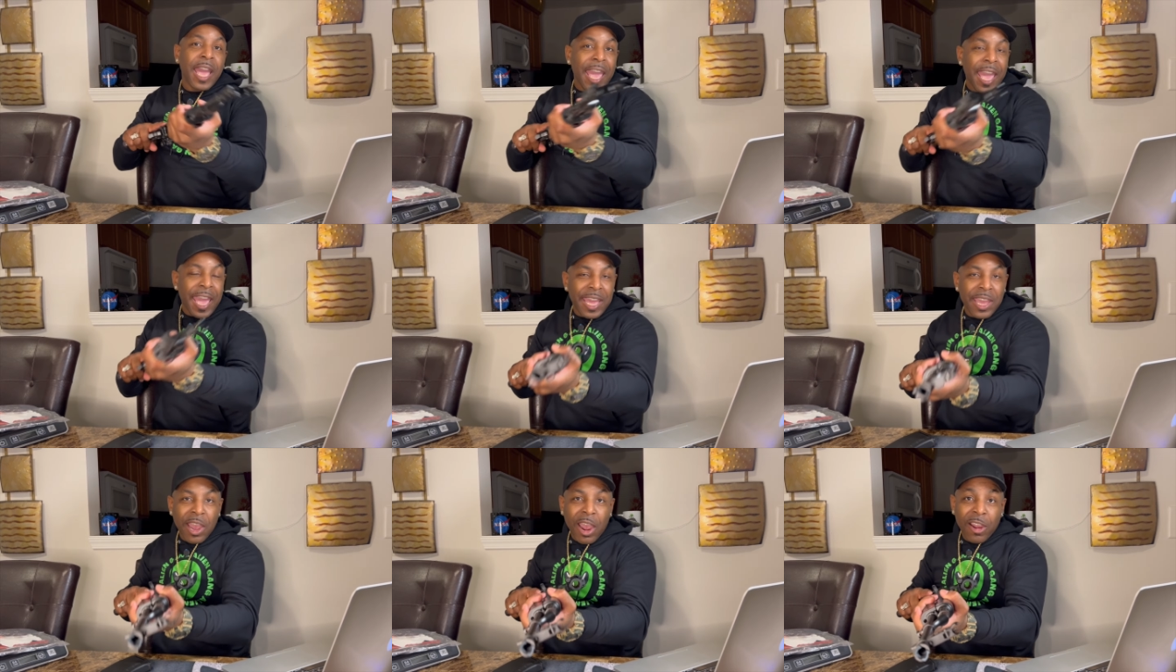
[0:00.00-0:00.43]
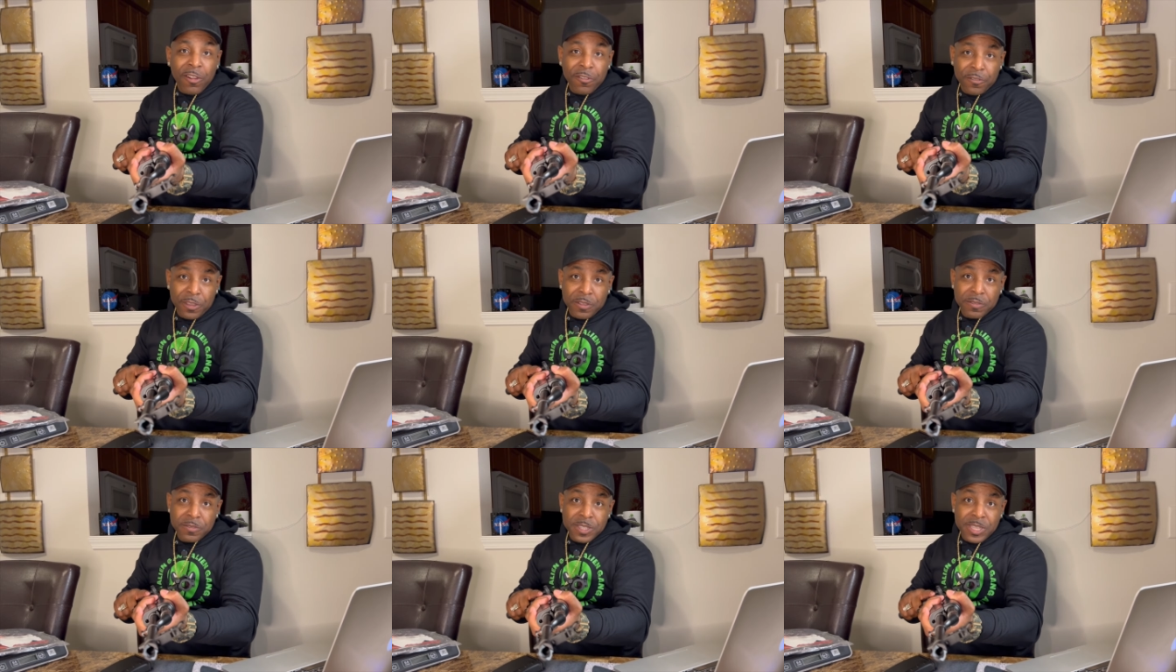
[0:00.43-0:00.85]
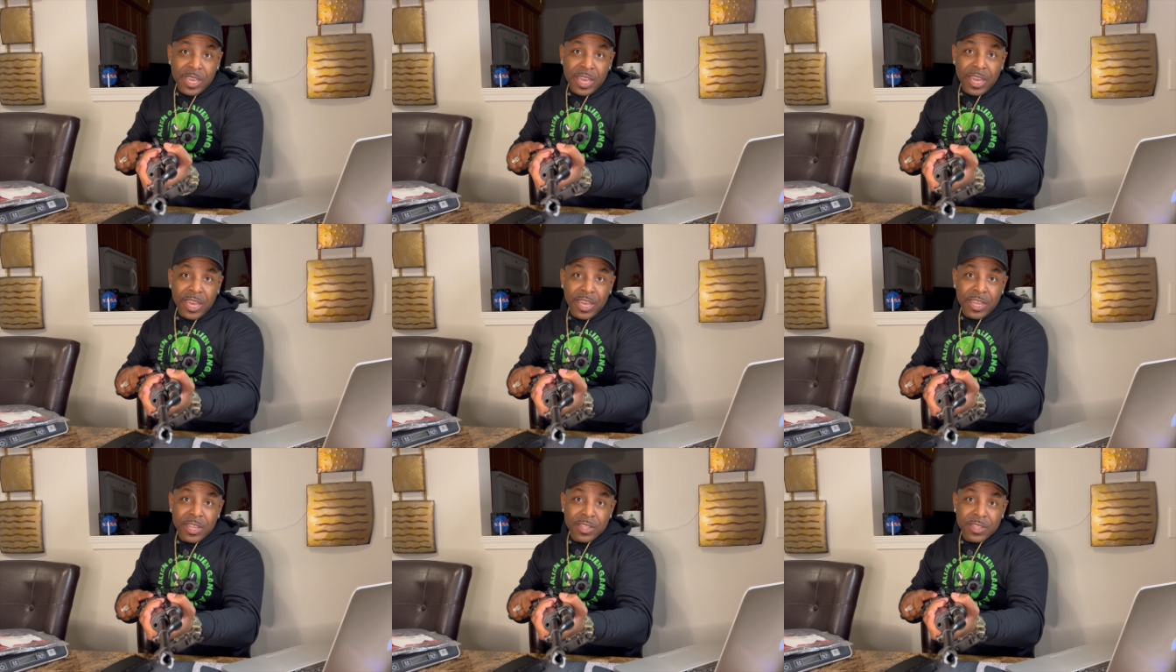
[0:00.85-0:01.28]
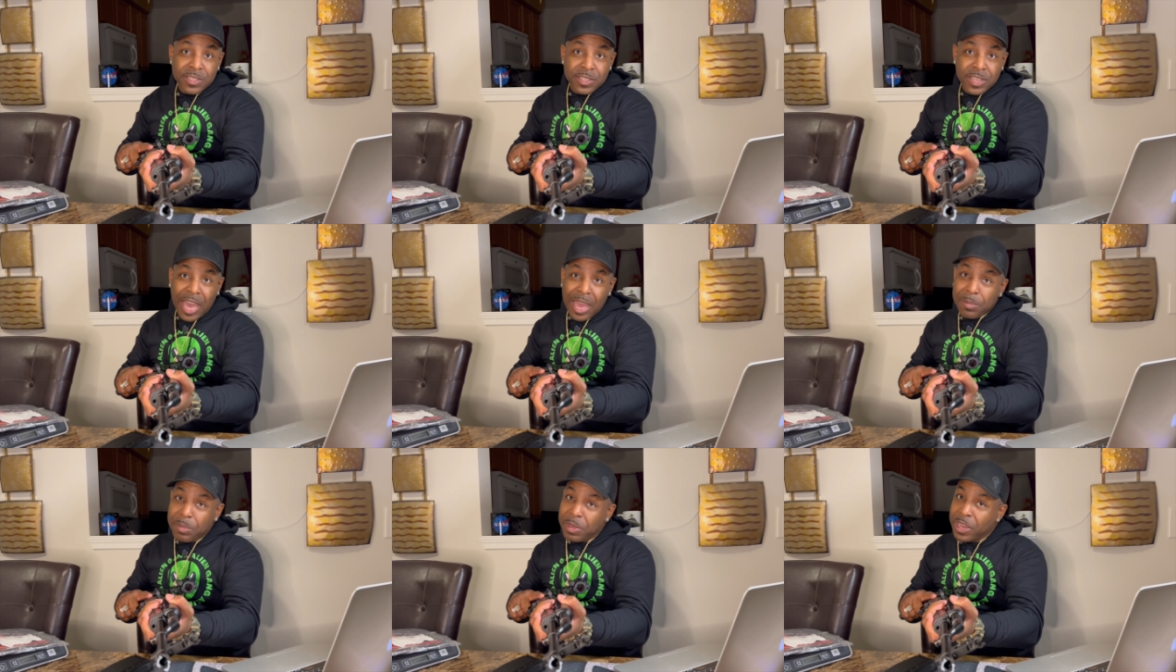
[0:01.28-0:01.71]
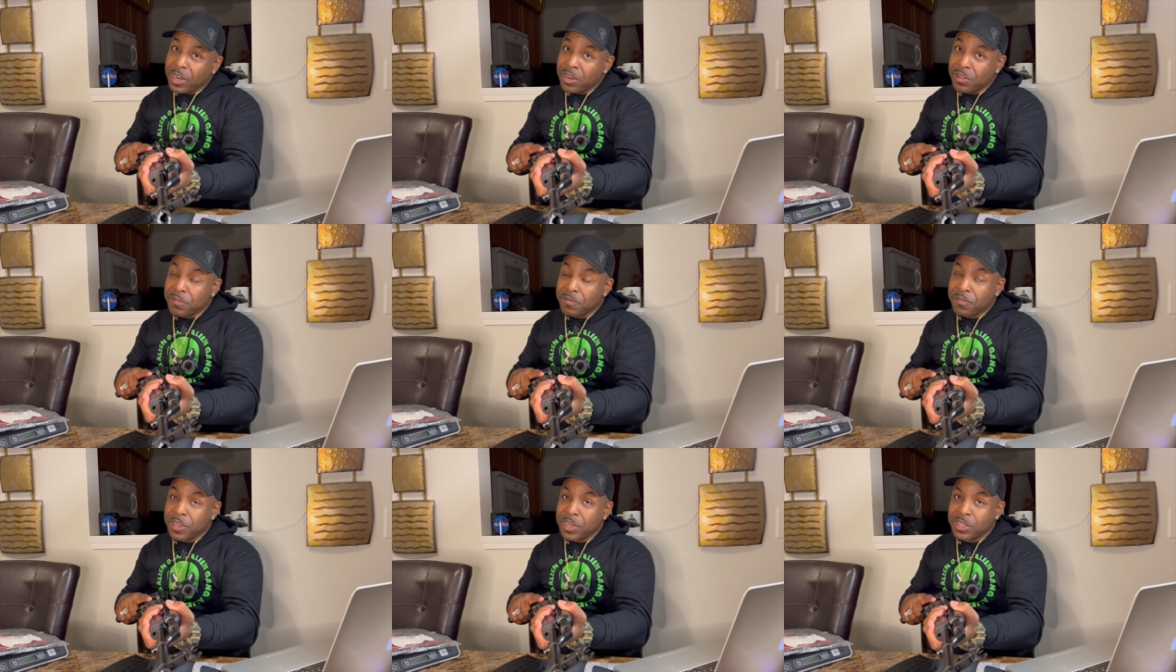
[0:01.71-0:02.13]
AR-15 type
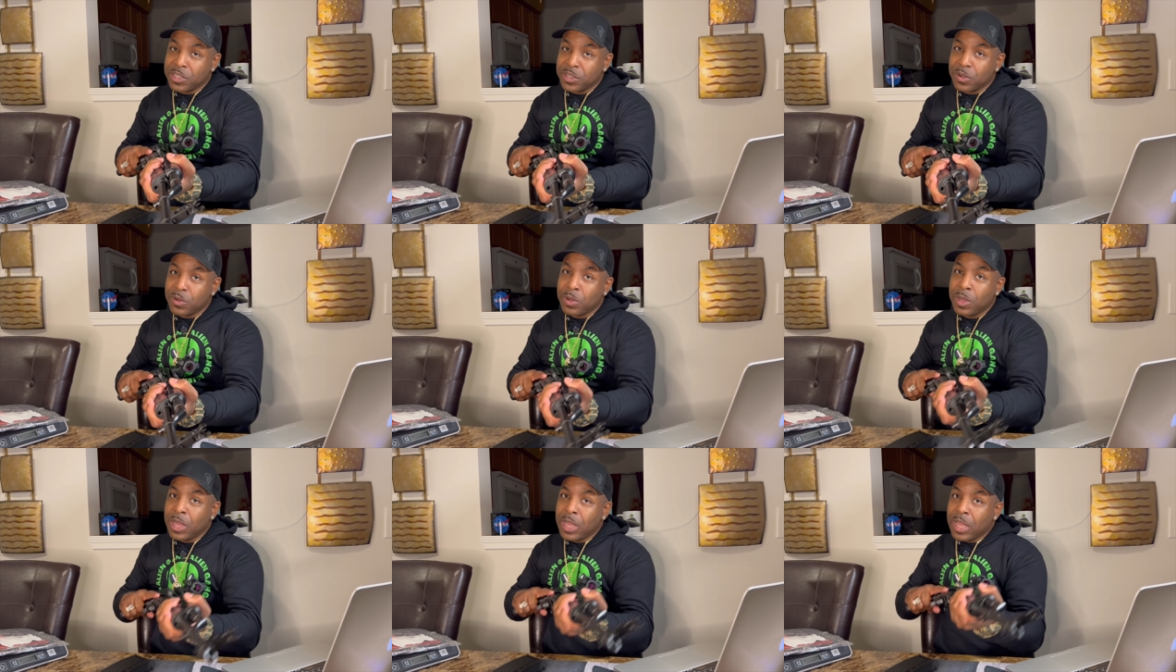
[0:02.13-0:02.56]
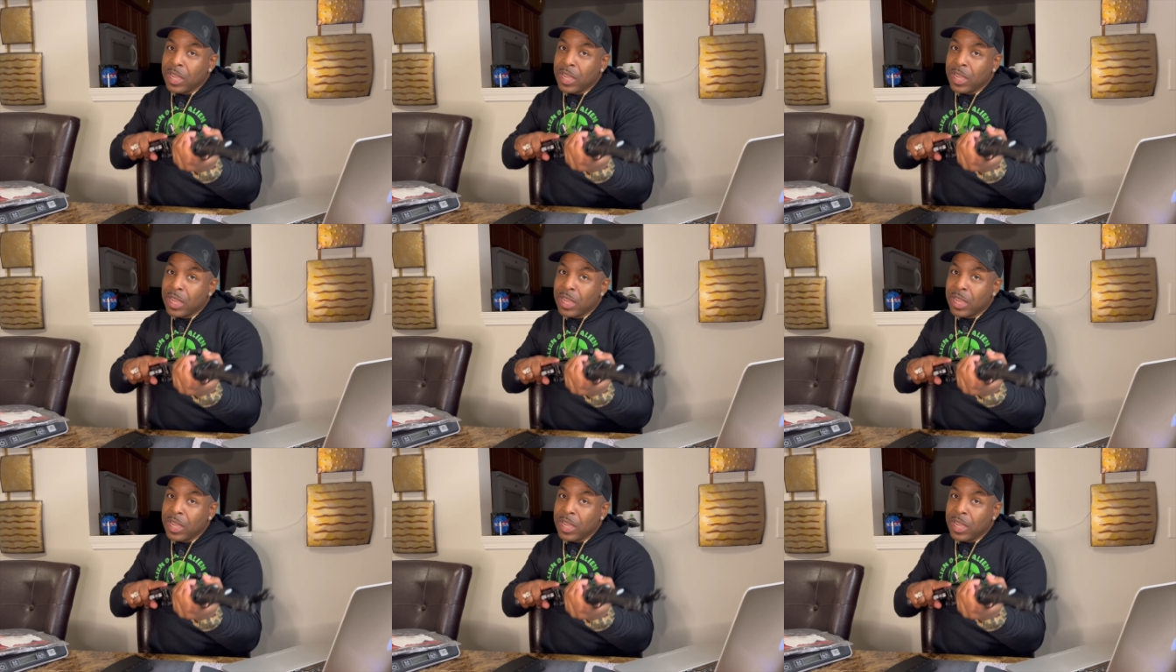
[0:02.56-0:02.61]
individual?